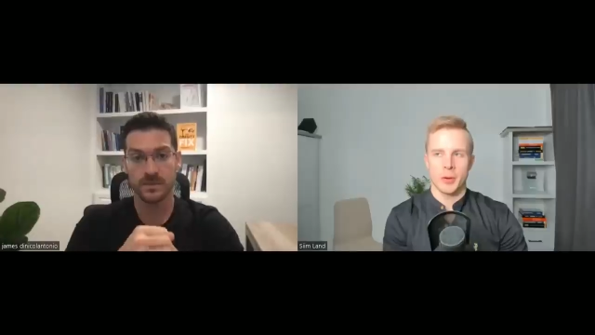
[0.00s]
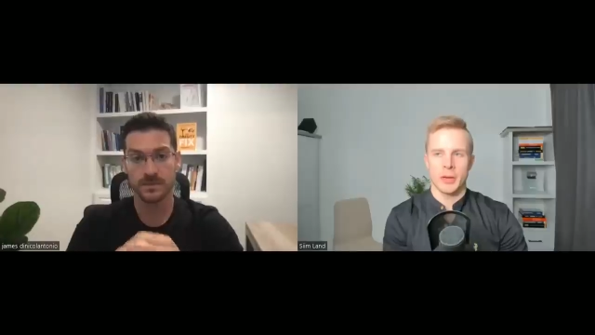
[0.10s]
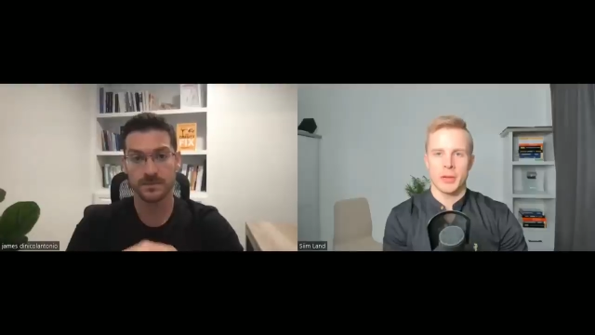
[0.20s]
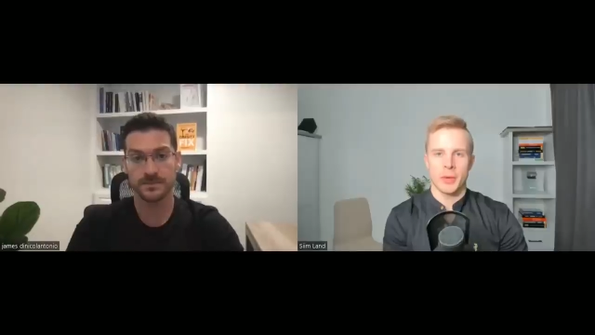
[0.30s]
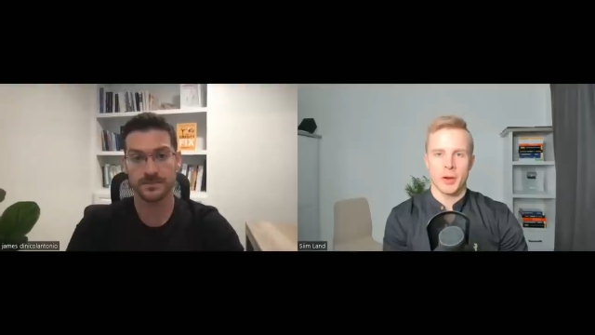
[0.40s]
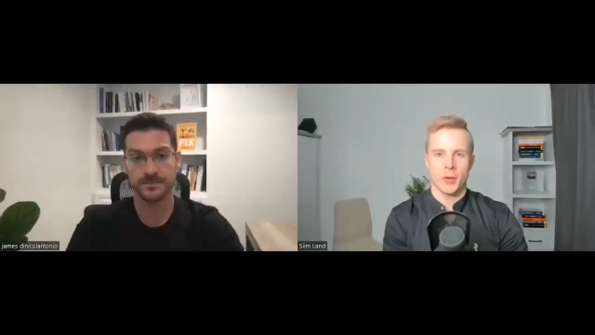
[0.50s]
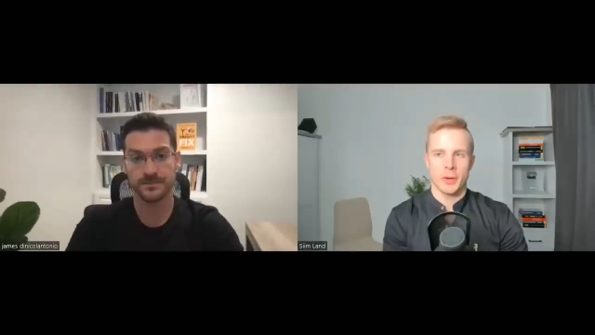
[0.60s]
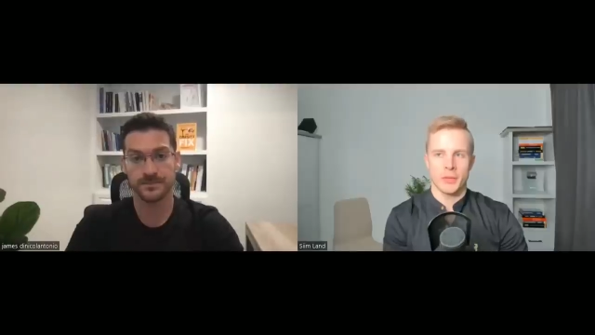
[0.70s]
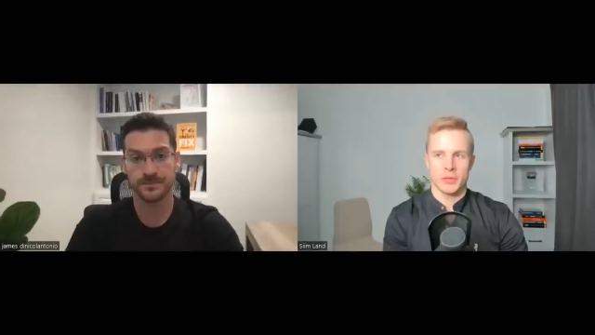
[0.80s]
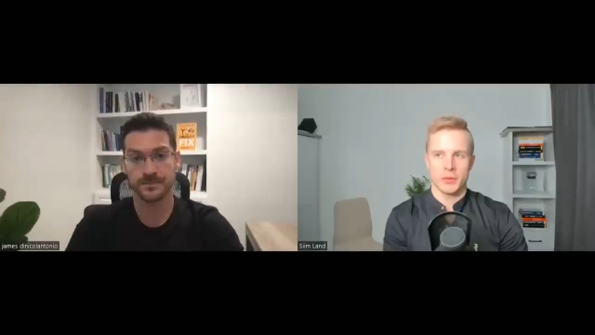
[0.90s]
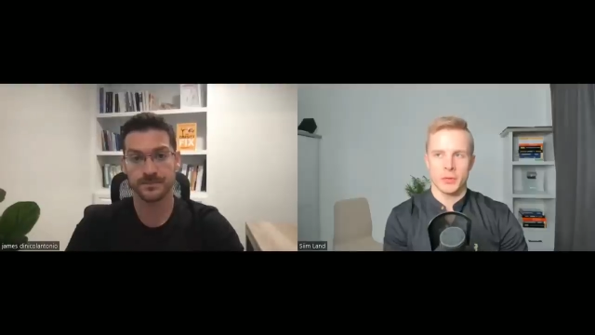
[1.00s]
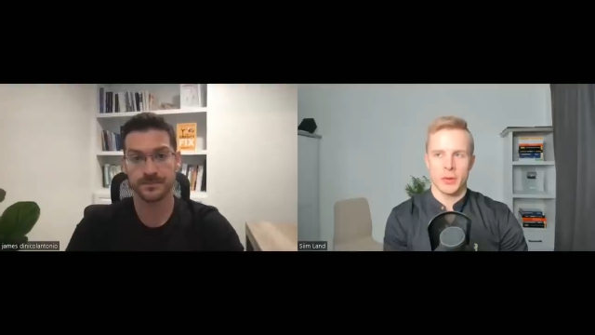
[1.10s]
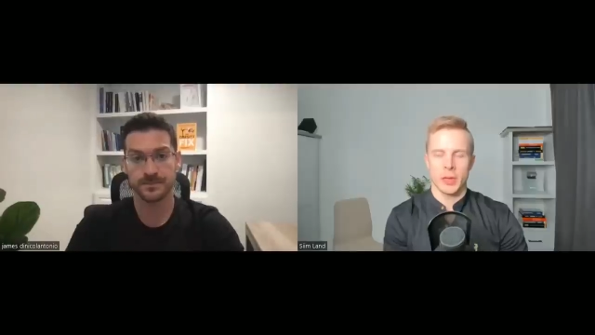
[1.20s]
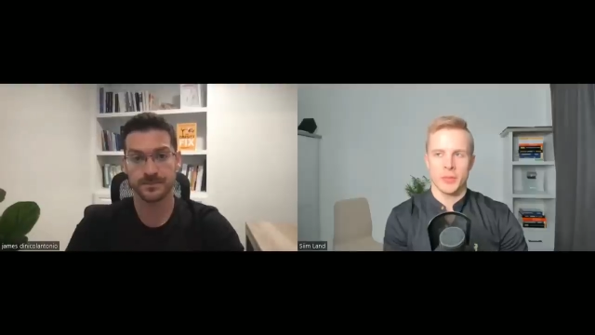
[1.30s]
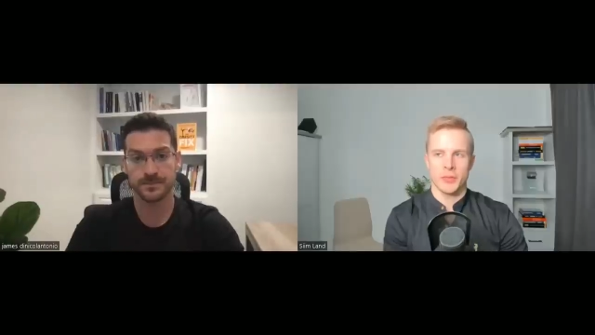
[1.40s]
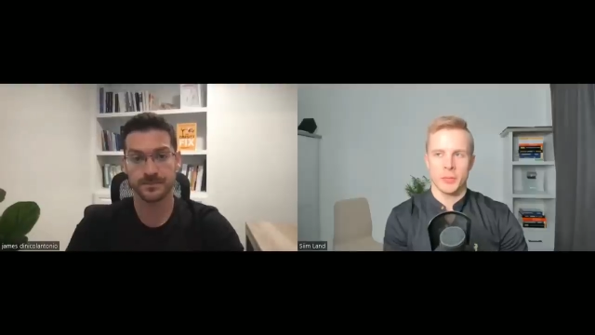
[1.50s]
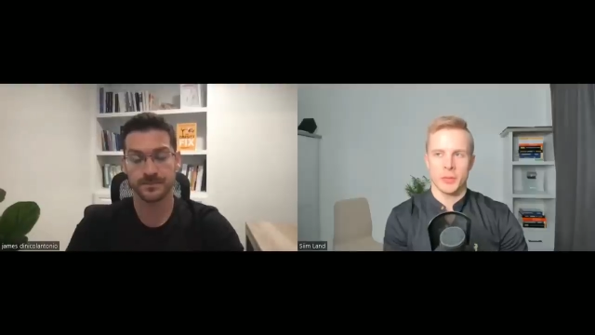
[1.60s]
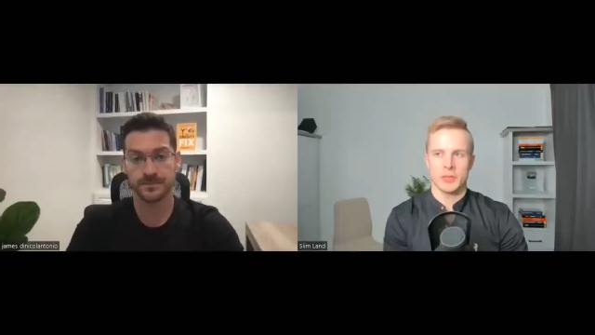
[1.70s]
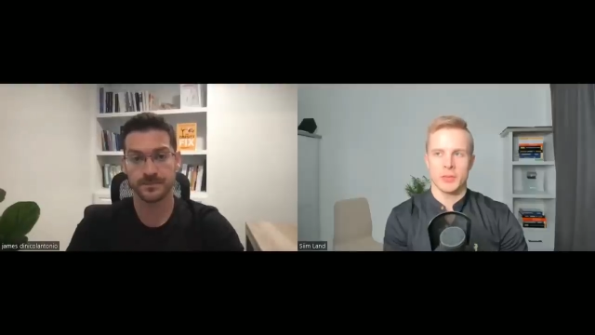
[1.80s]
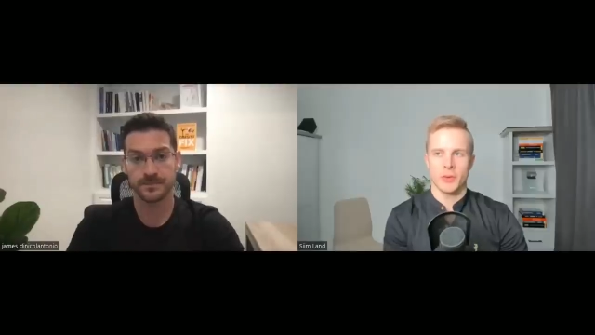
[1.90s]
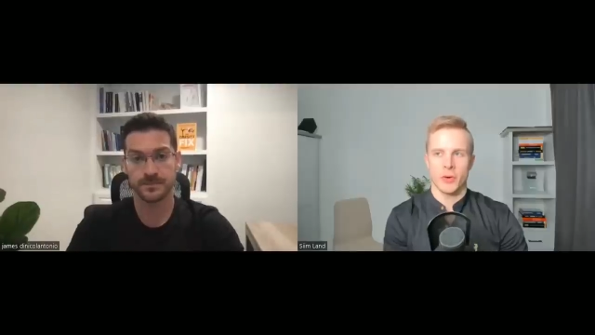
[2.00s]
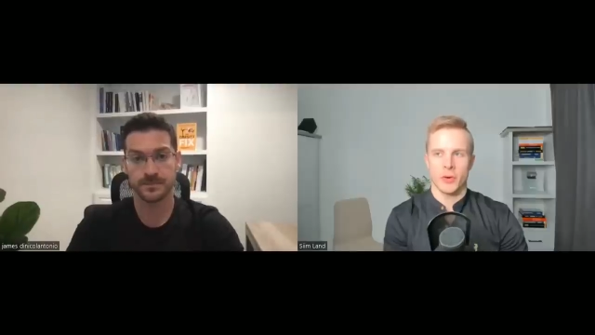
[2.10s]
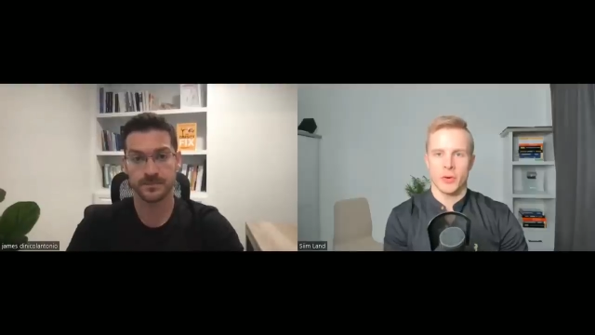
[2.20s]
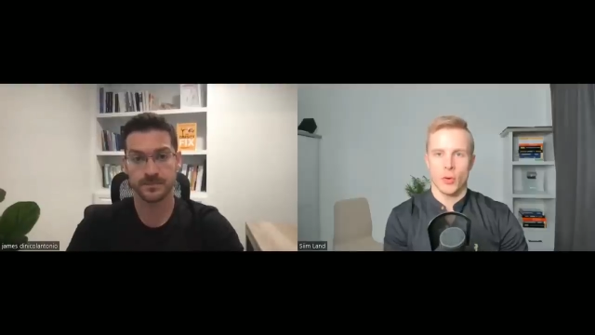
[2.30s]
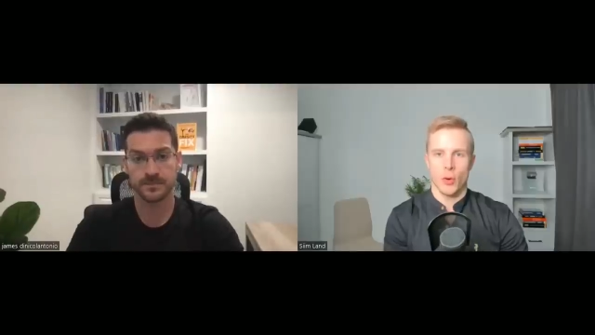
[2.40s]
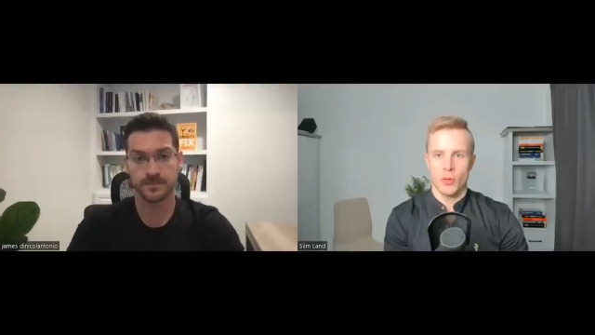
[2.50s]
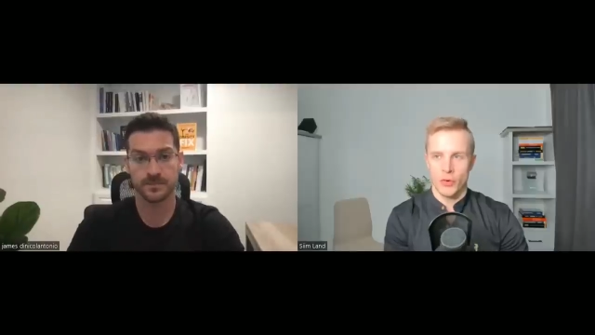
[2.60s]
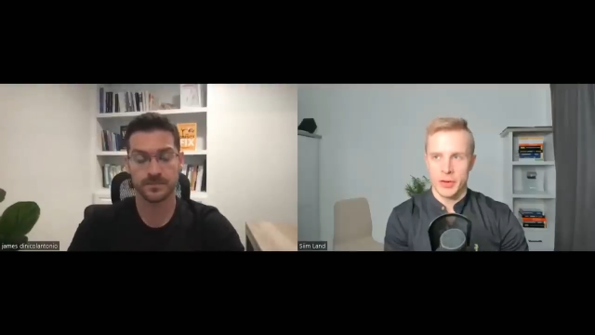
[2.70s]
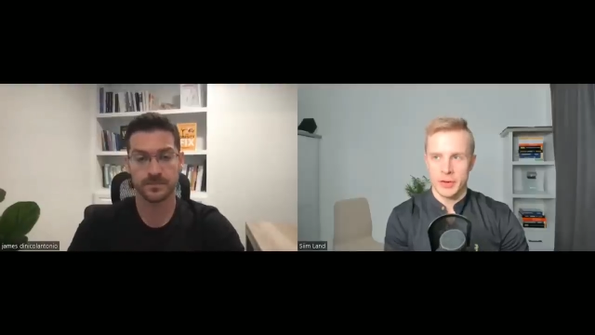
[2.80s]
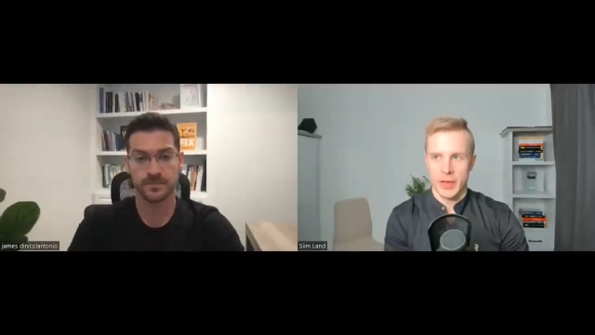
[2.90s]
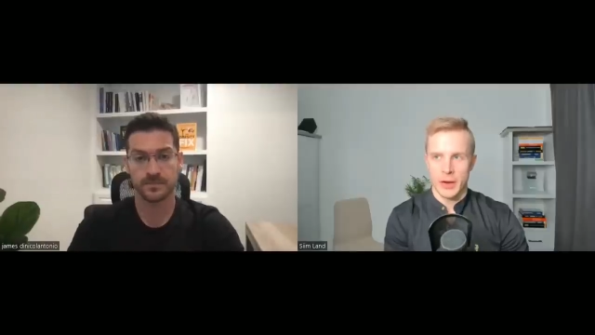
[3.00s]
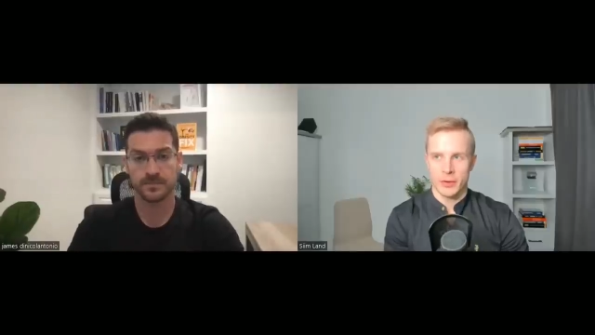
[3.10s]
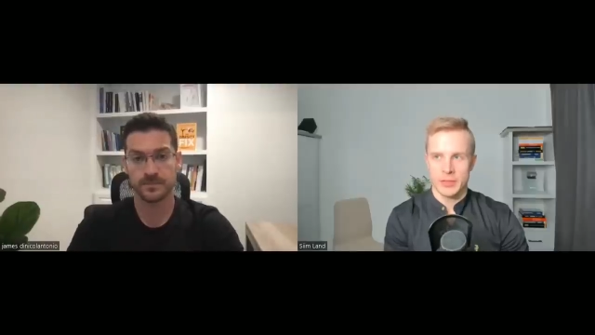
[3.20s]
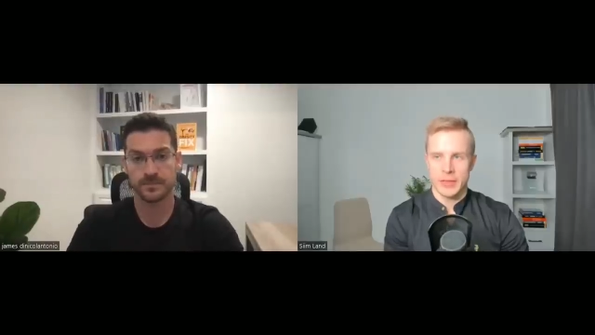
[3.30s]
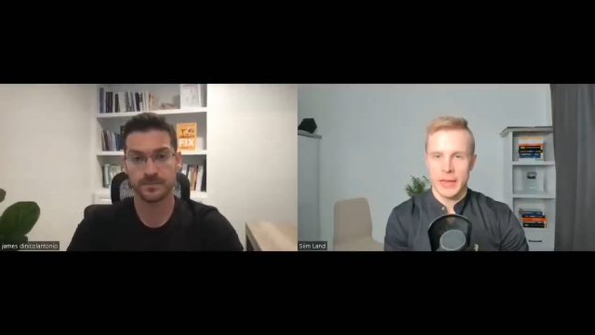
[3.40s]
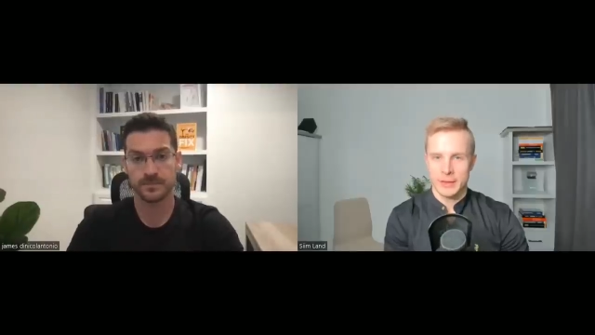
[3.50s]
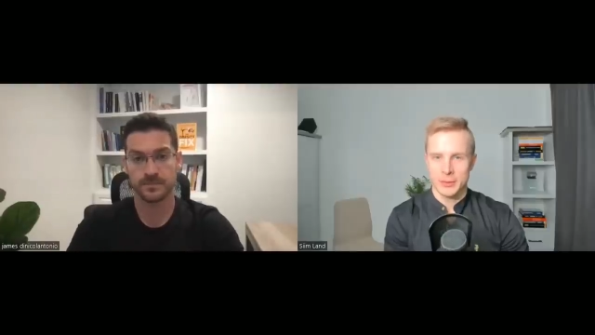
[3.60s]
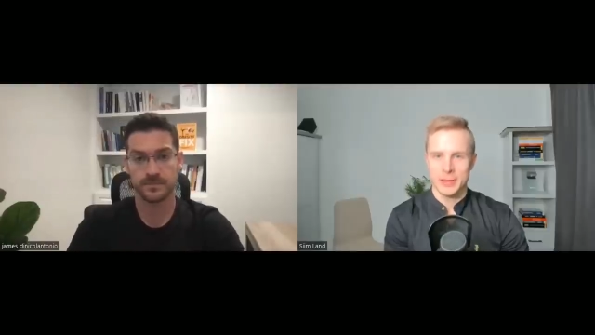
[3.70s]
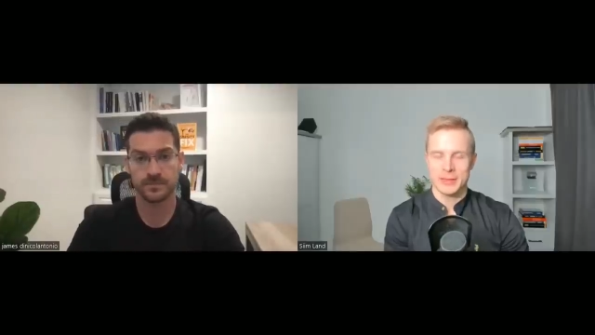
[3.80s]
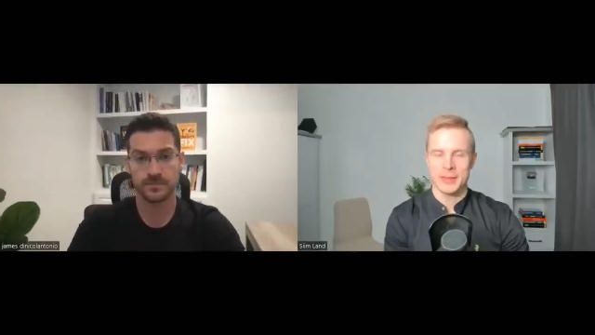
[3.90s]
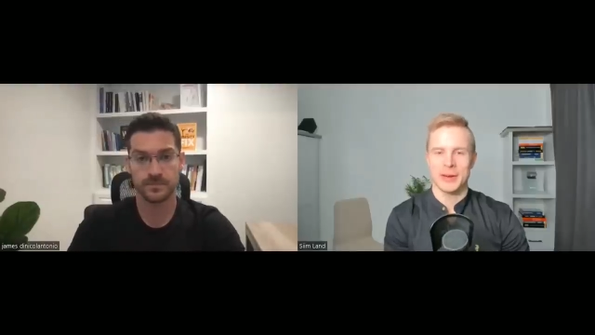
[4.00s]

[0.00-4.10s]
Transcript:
Speaker 1: create a bigger buffer zone like because if you're overeating calories and you eat